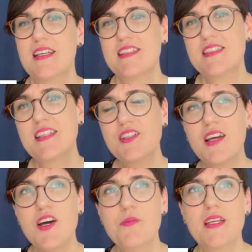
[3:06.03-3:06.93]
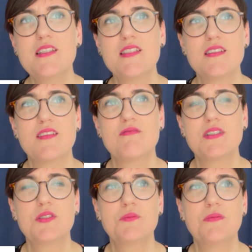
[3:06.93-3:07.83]
She could come into the
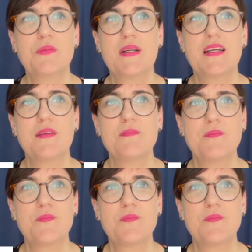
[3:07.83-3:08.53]
room where